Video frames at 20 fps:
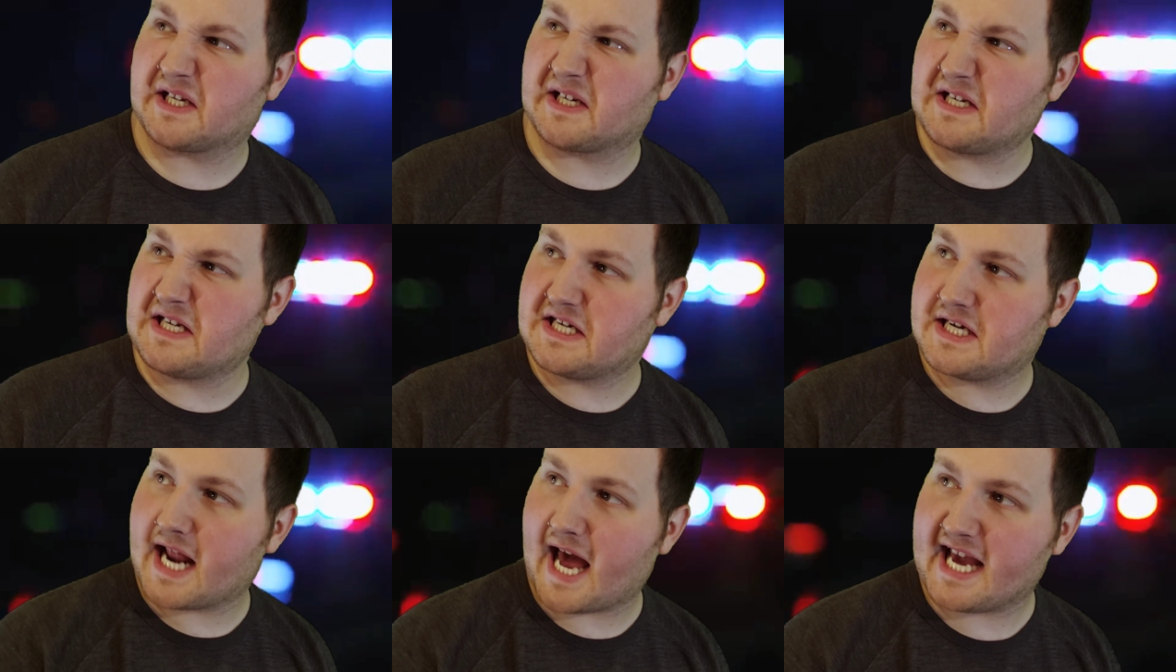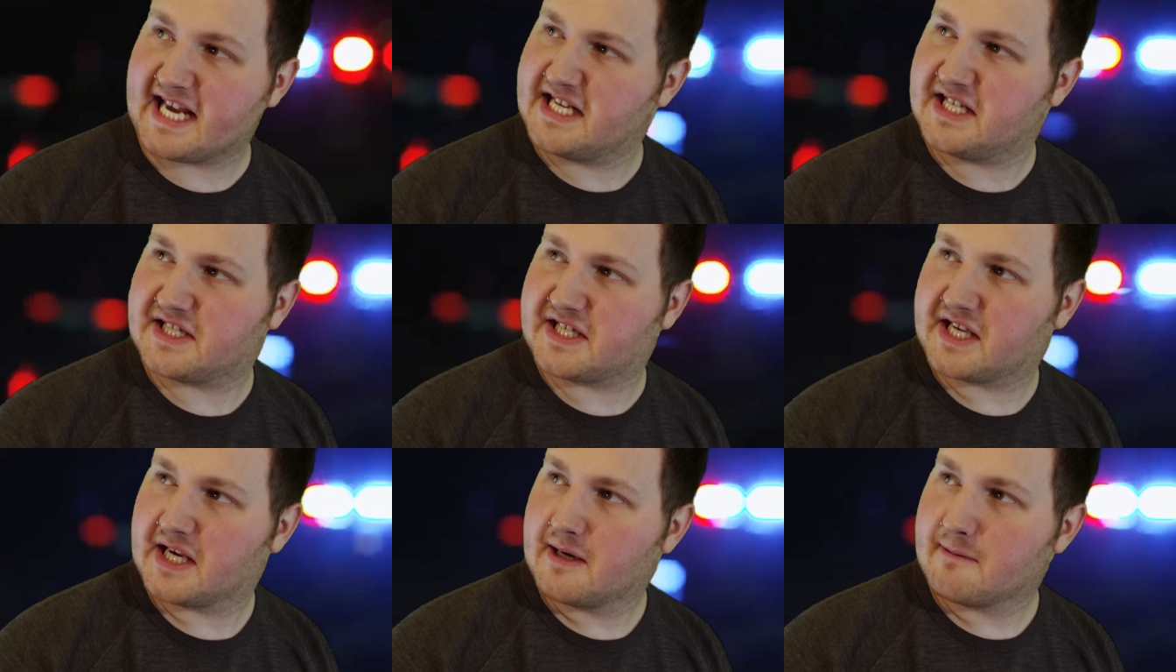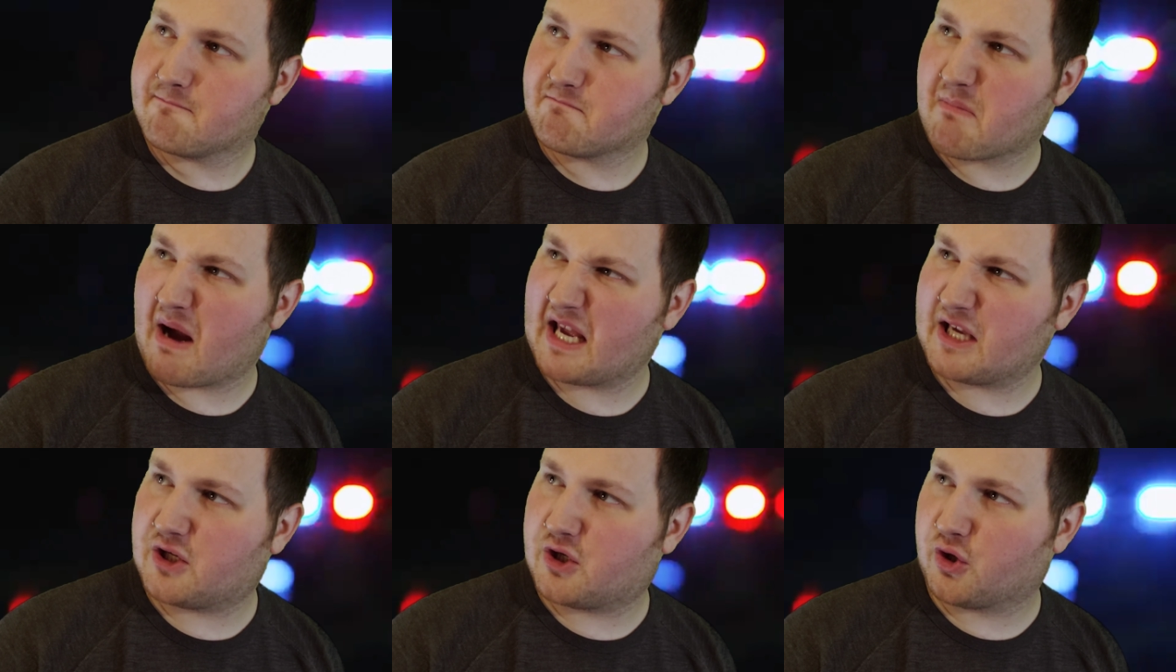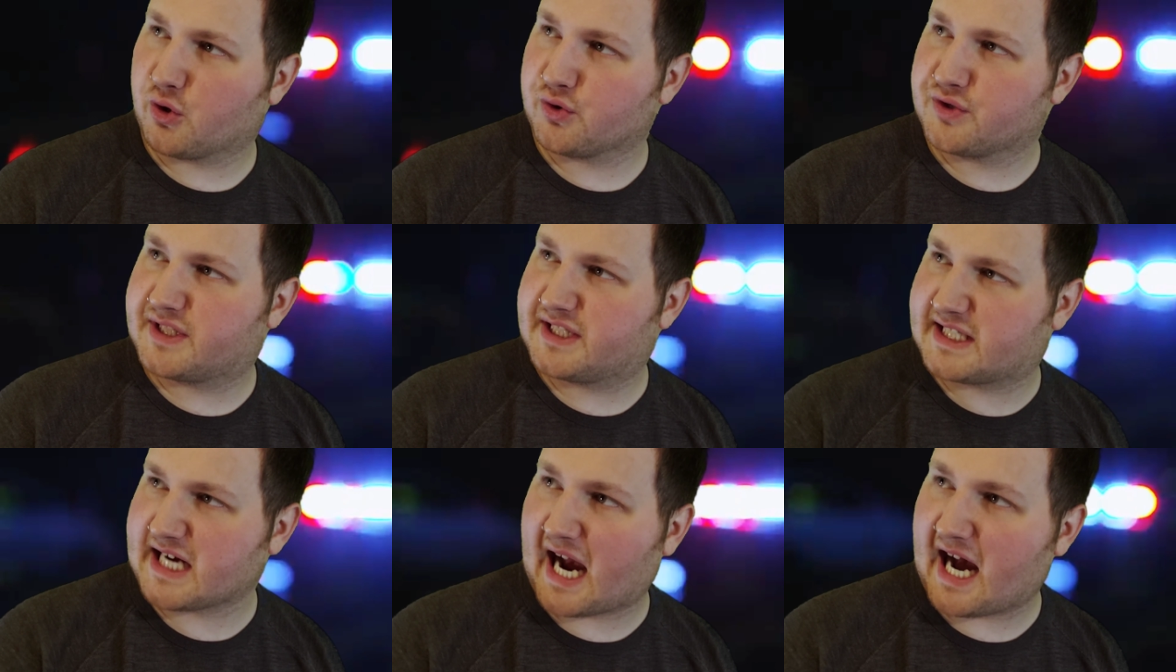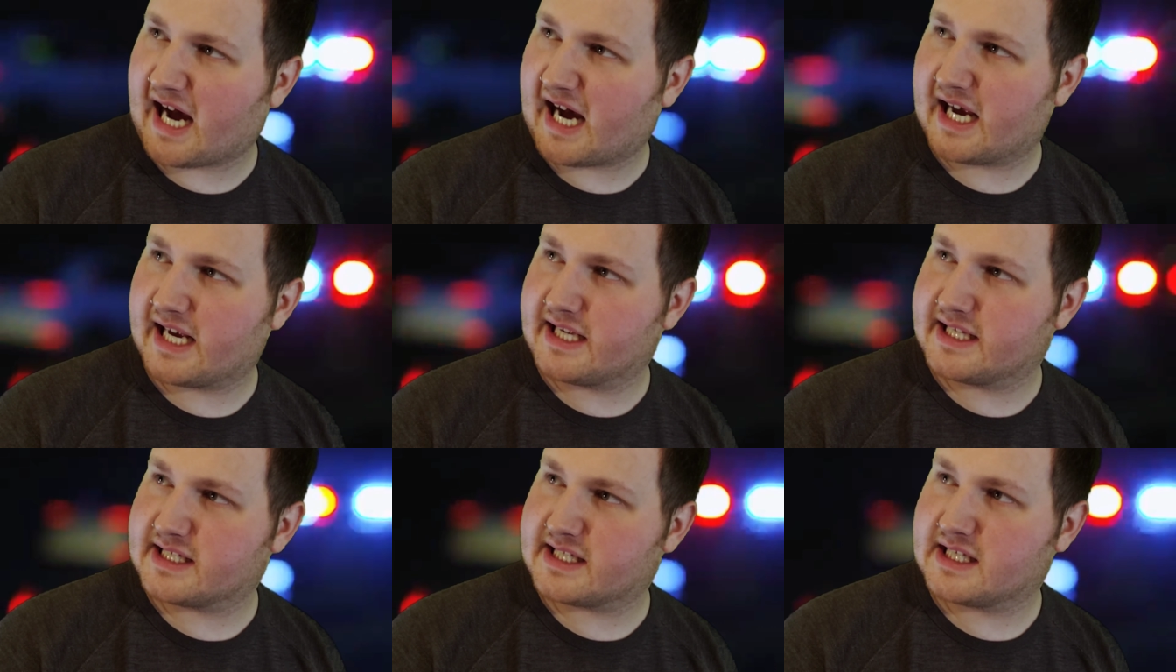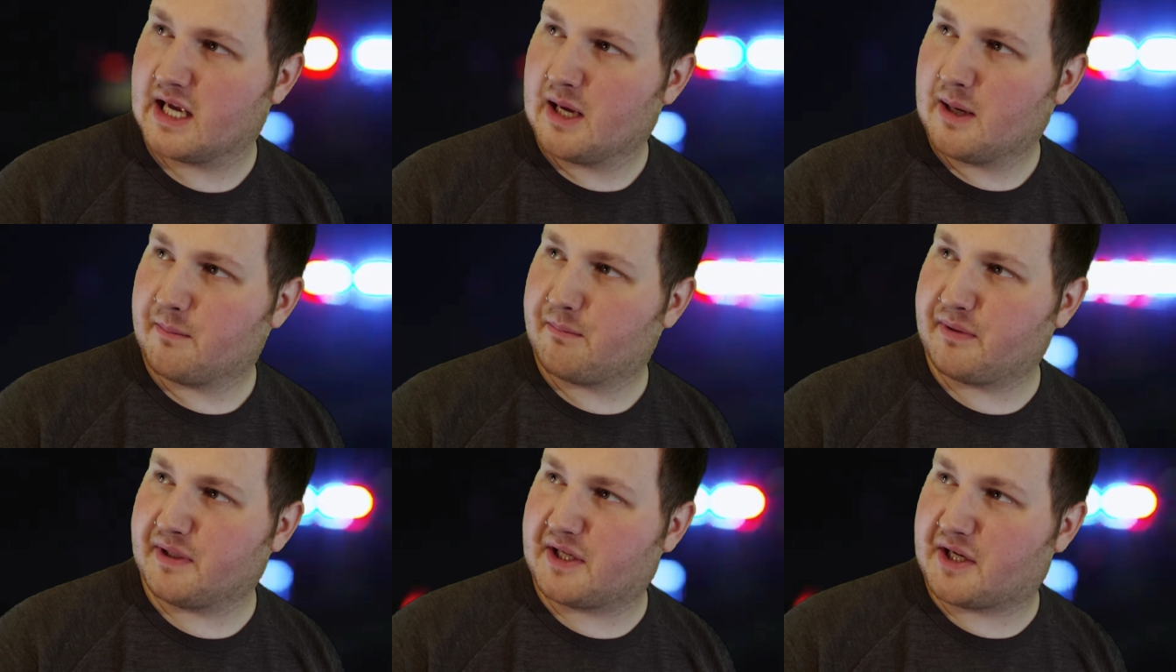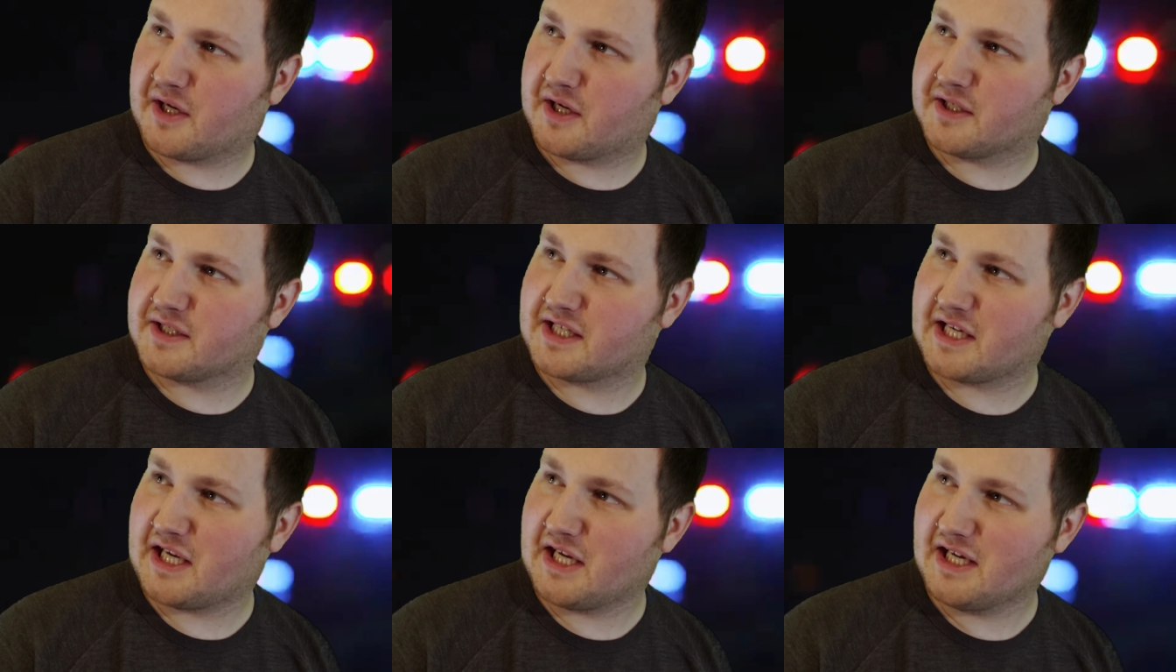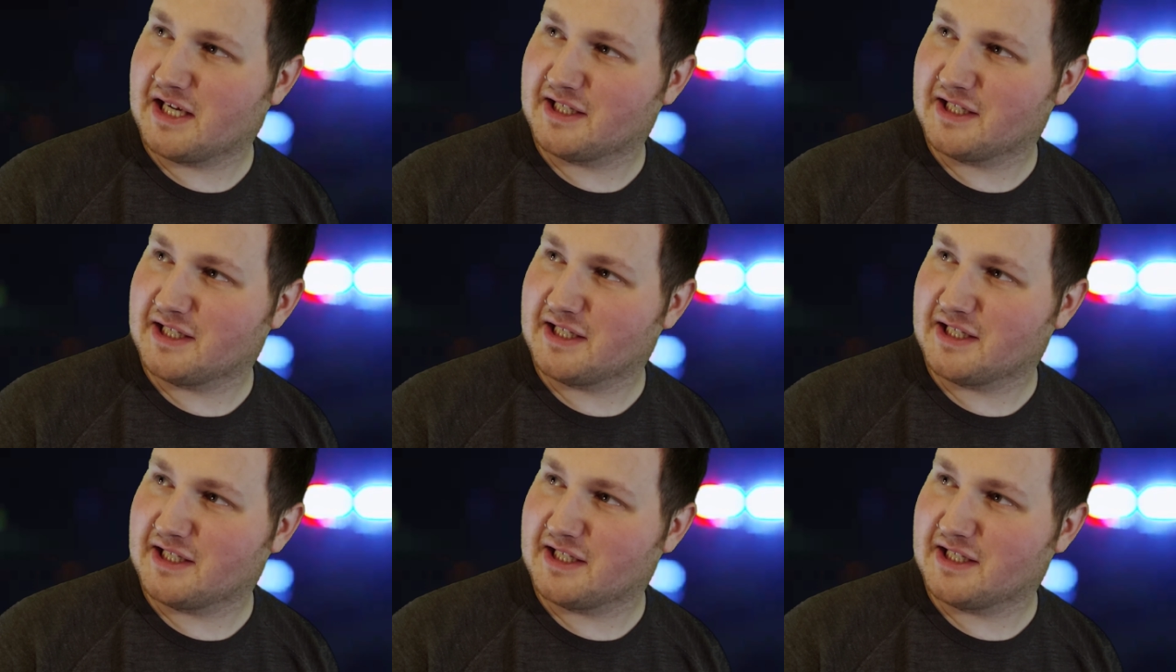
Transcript: Tonight, Michael dies because